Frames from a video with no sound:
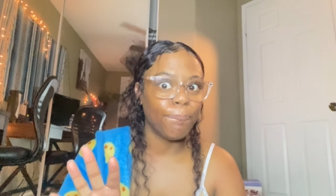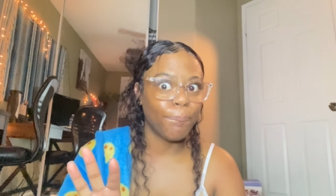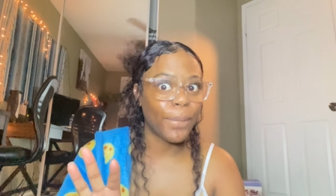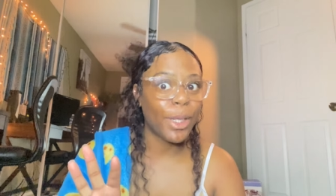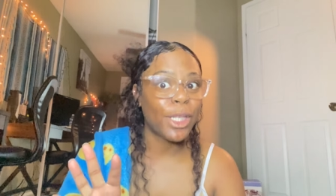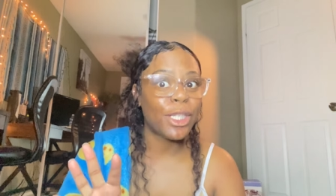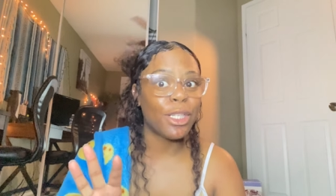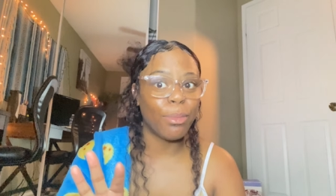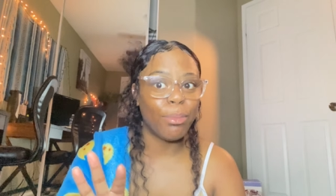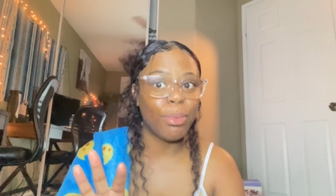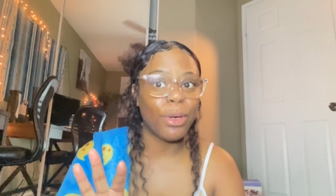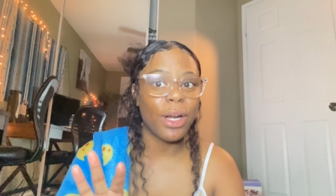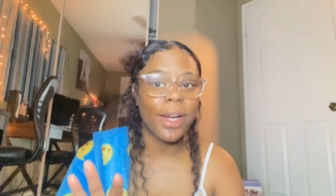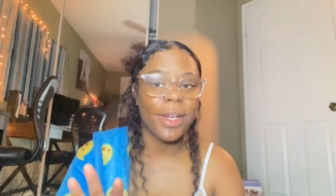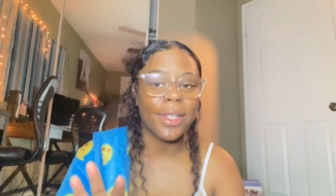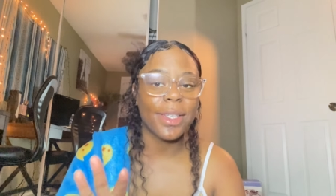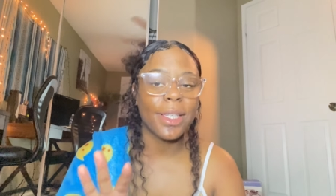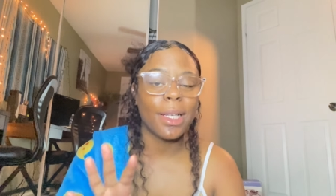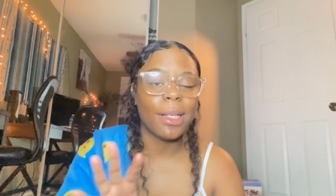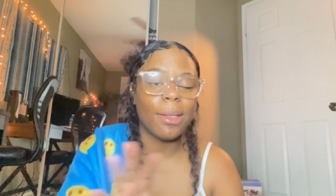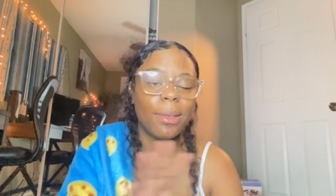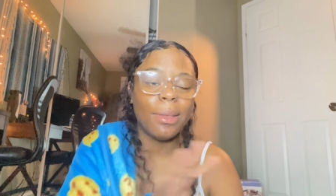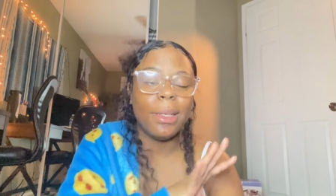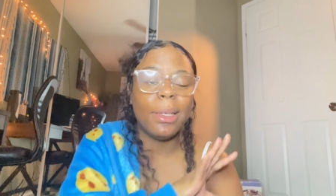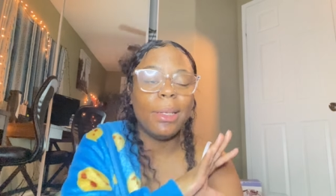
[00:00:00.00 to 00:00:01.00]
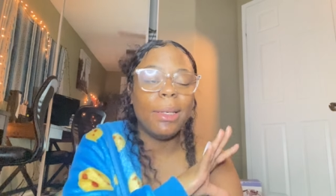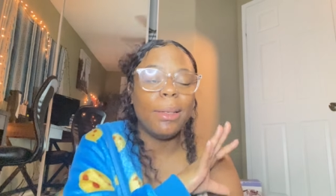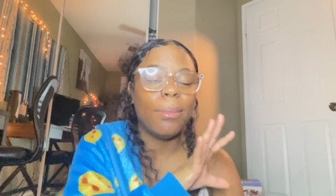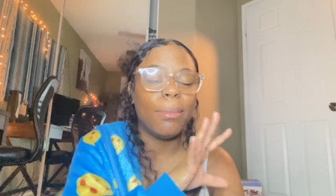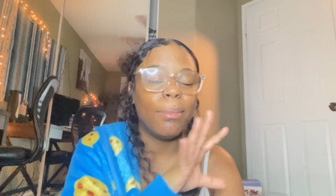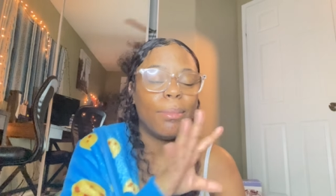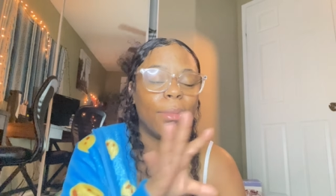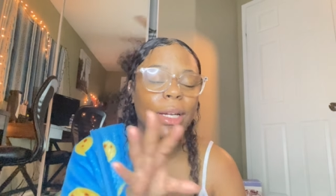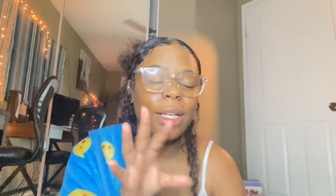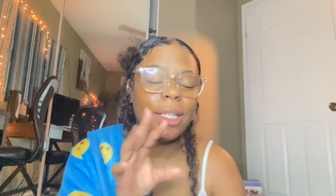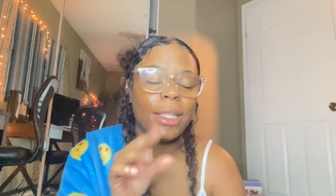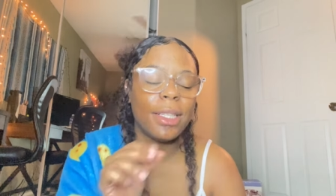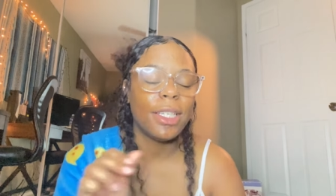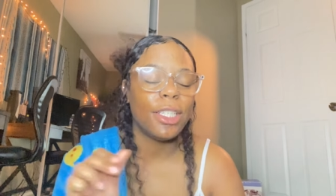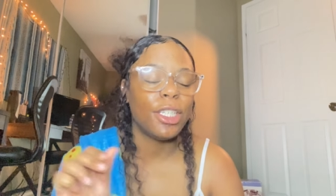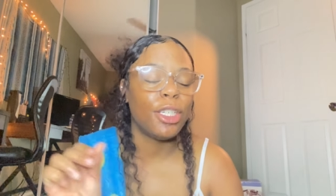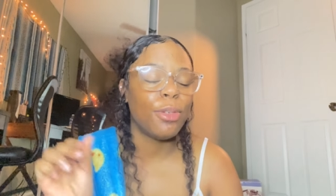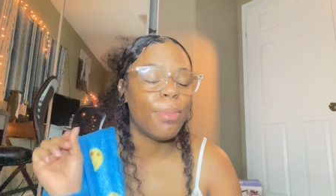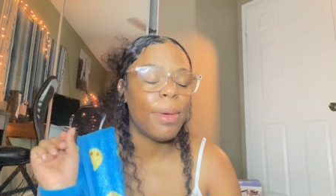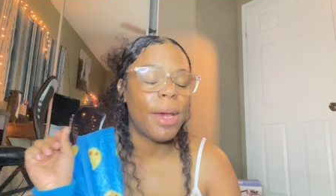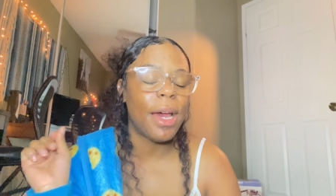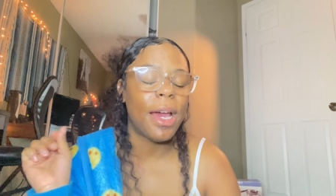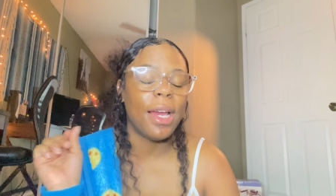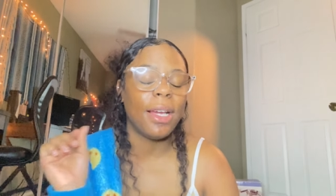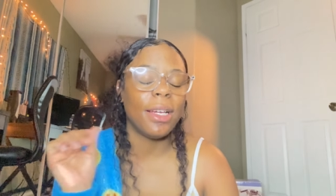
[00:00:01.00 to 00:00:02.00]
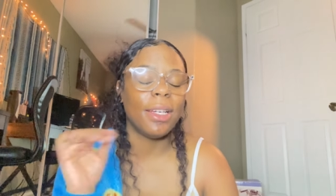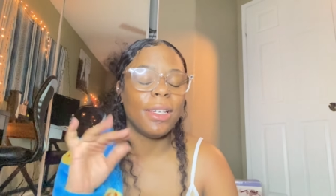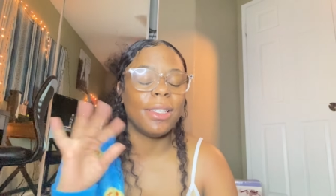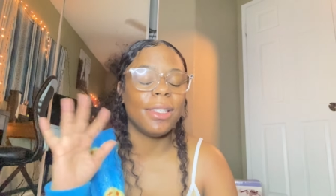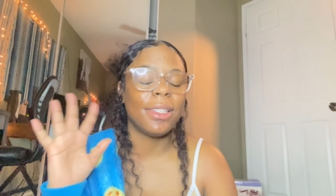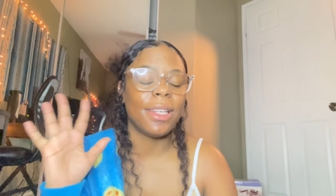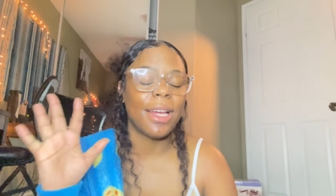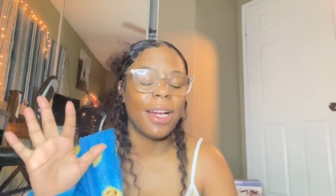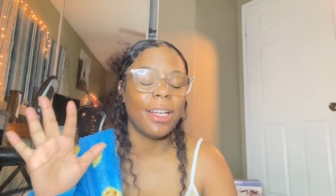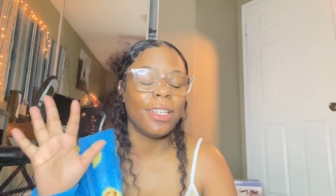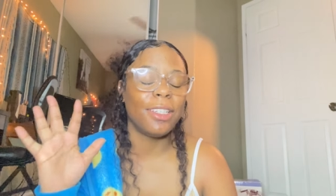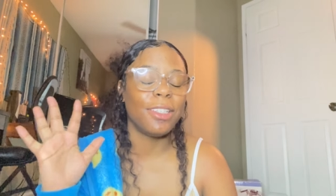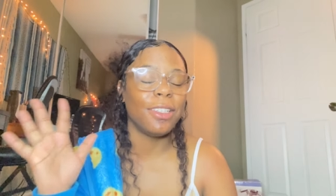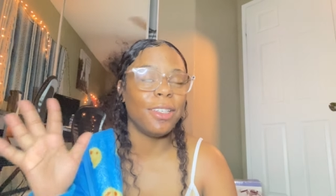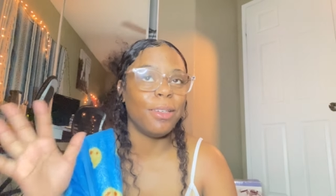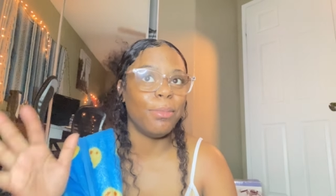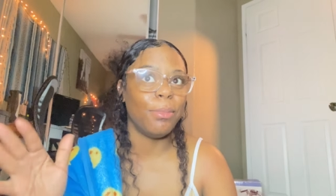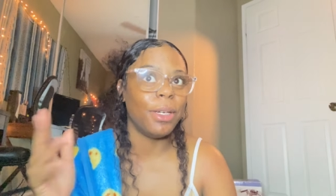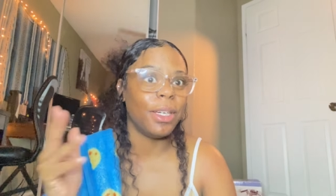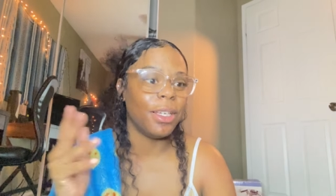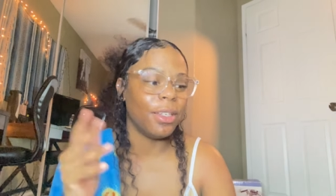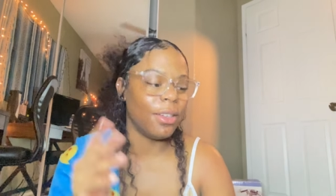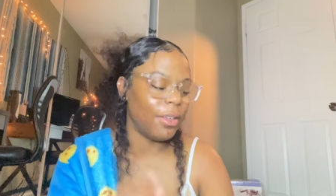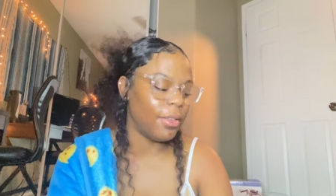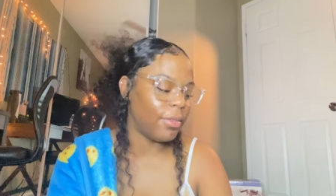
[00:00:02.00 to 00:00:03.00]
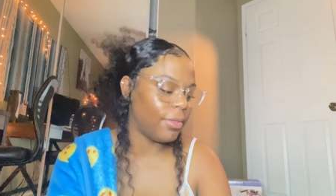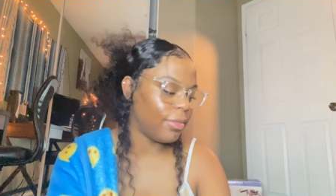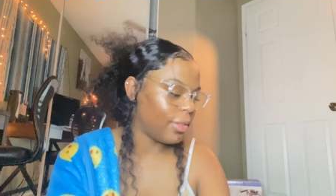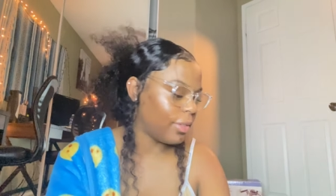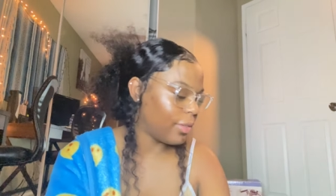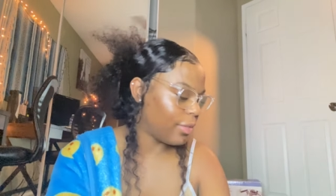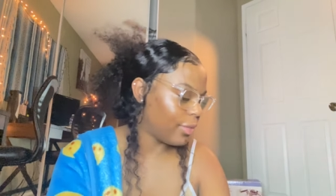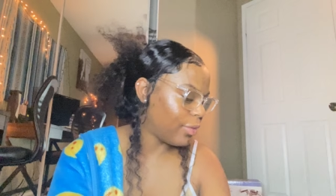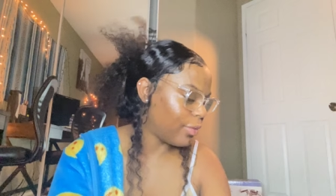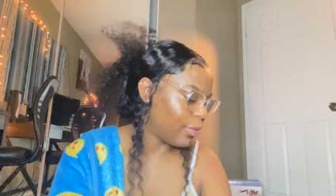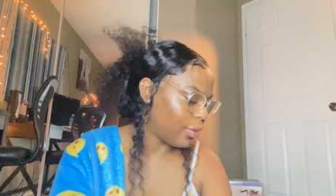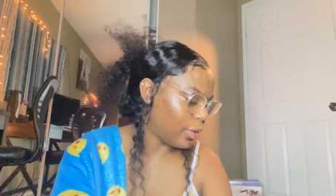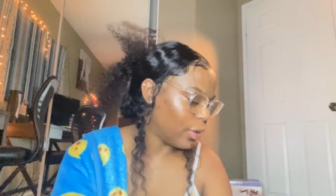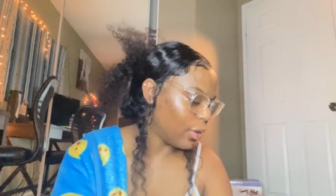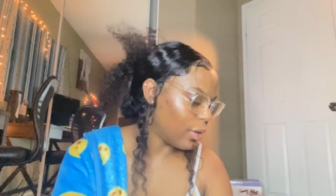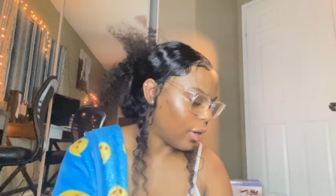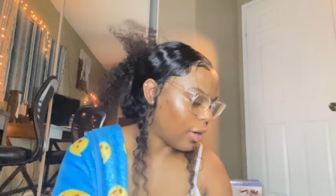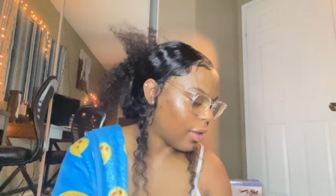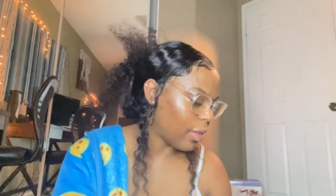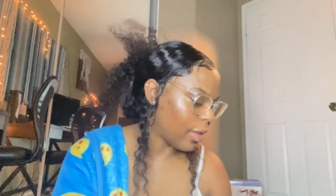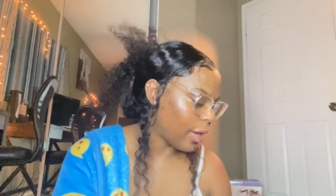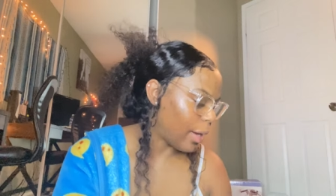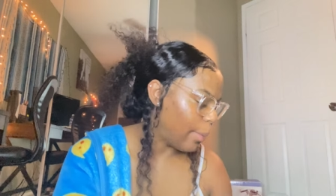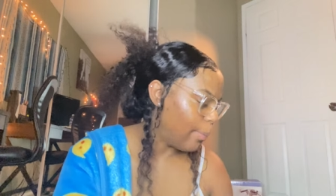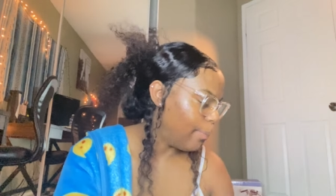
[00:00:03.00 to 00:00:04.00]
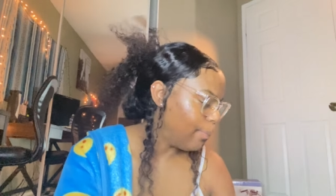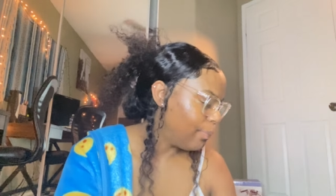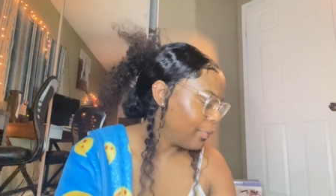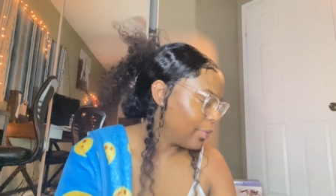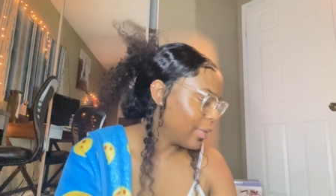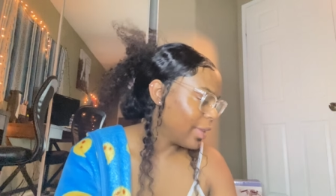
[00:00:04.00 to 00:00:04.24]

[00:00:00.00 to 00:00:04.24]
Surprisingly, my lunch bag is actually big enough for all that.